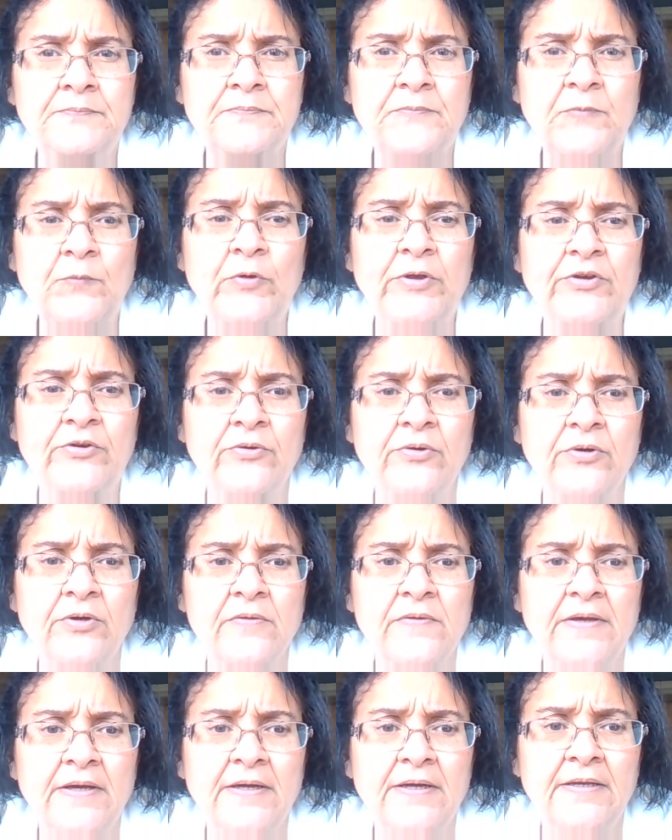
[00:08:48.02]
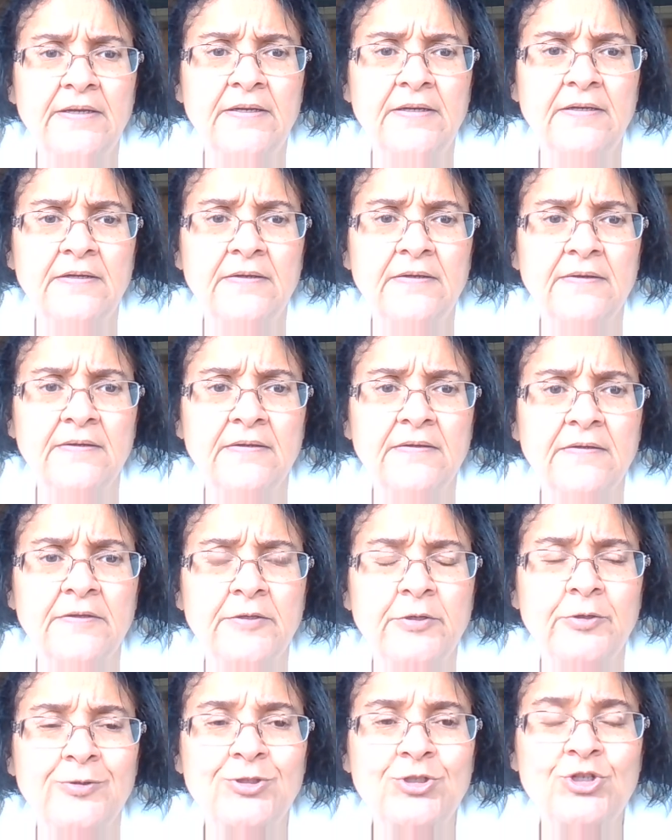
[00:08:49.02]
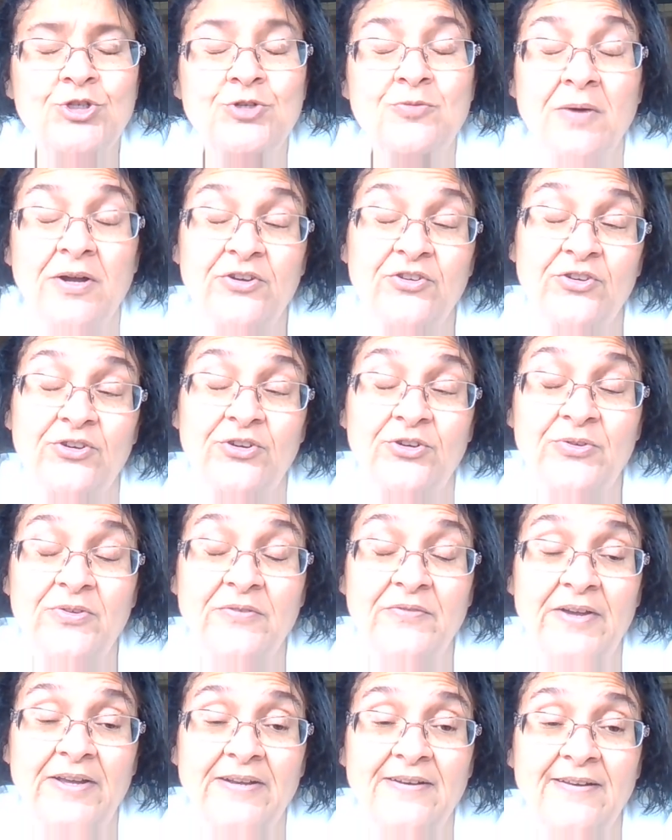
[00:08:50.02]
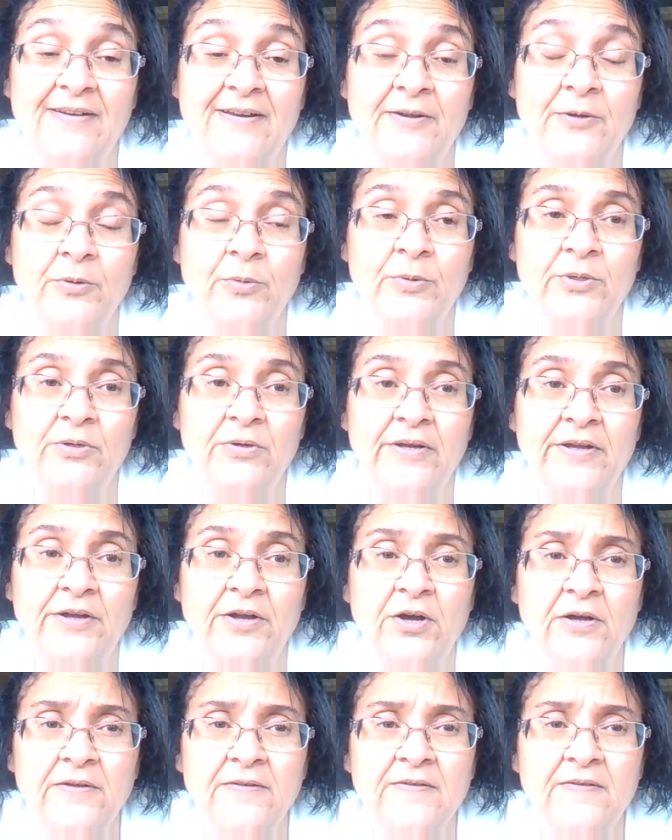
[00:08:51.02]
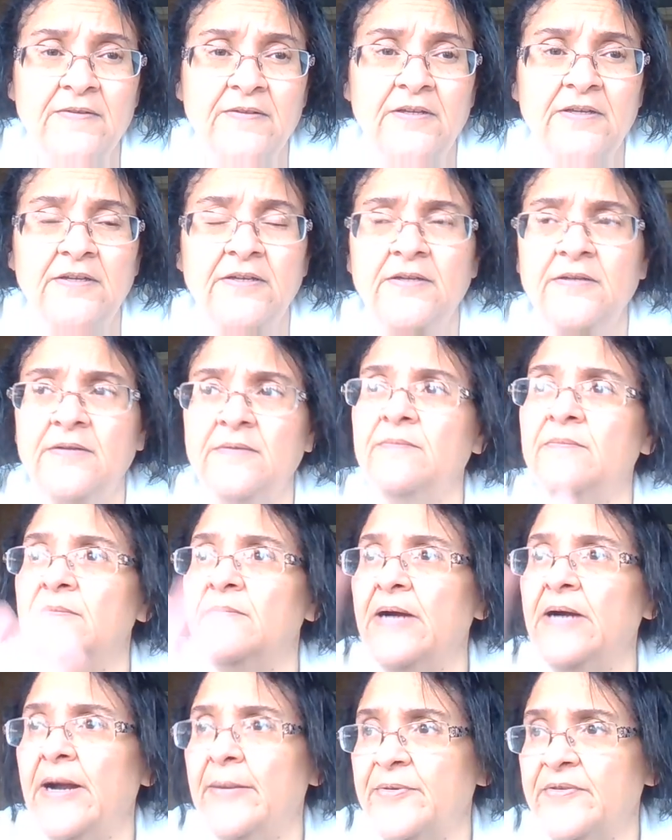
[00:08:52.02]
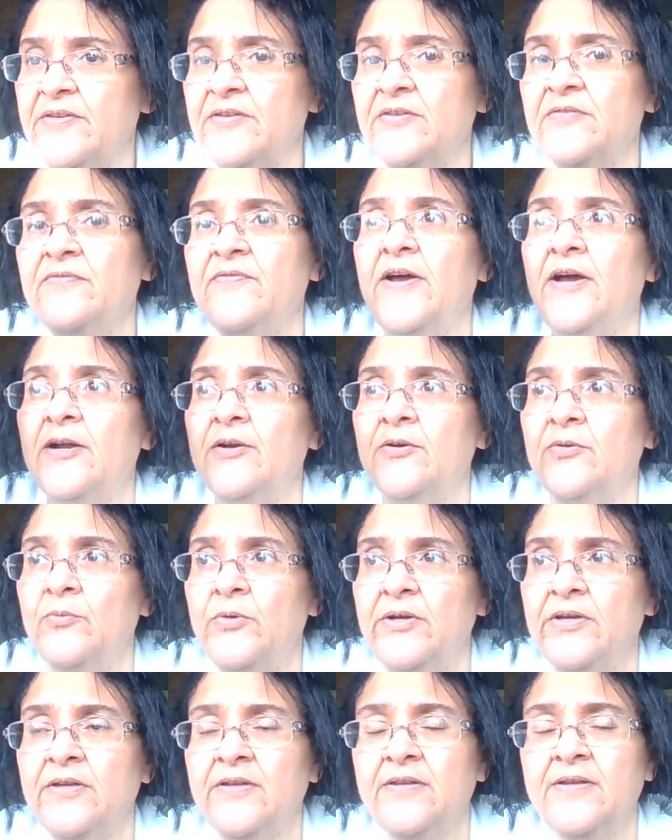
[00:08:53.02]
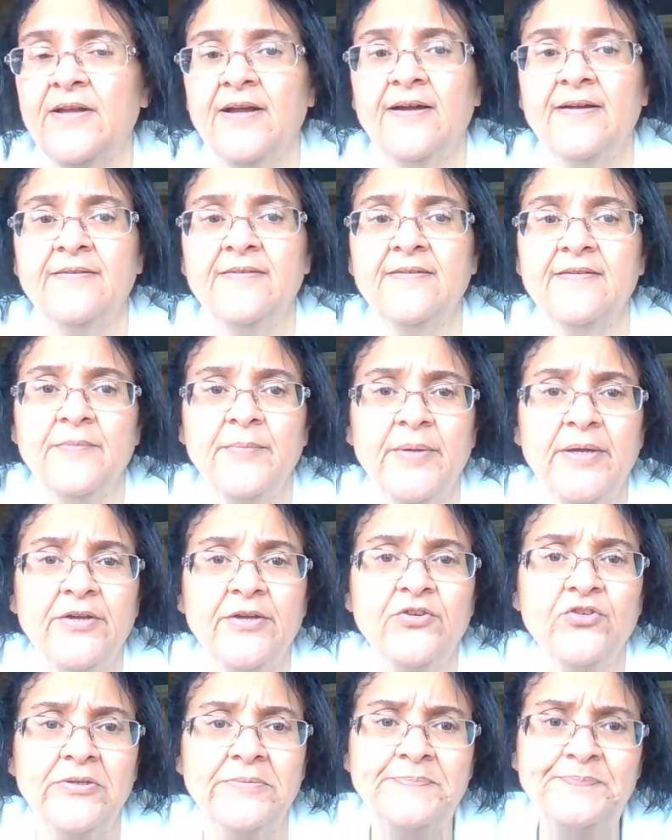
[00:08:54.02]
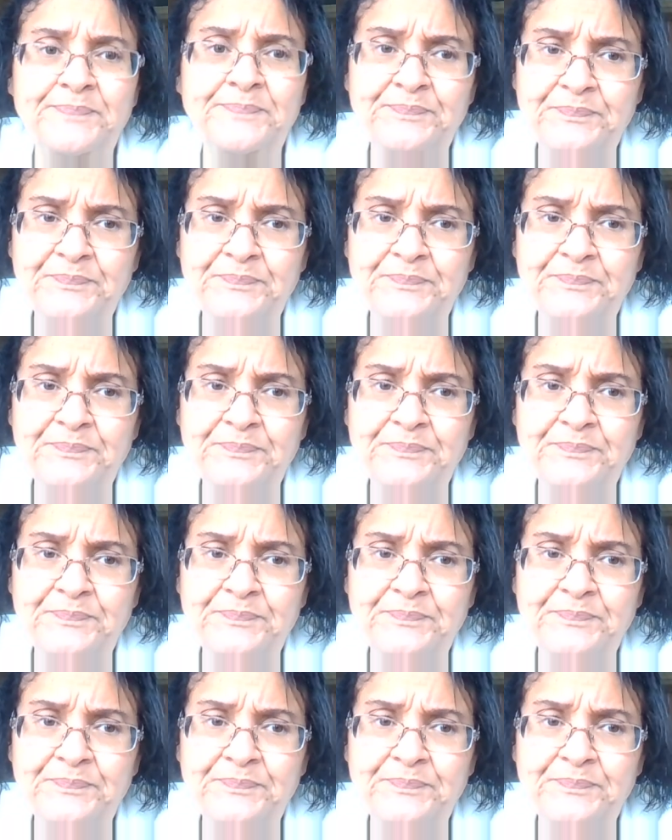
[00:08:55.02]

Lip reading: We do know that a little too much use of antidiarrheal can cause the opposite effect with constipation.